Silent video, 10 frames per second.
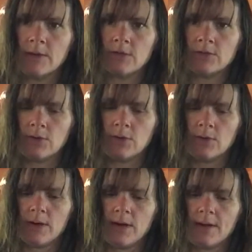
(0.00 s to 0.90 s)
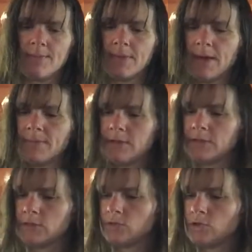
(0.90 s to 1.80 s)
So I'm going to
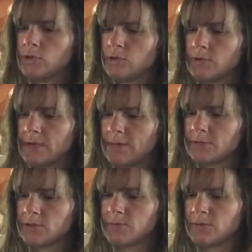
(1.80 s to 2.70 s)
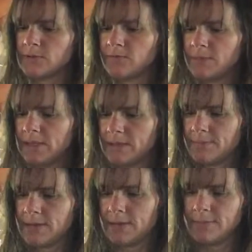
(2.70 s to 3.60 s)
do 2 tablespoons of peanut
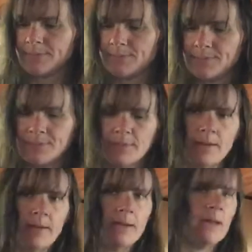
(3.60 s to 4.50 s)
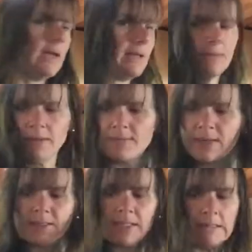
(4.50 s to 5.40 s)
butter. And I'm going to
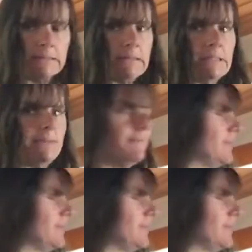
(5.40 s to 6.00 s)
mix that in.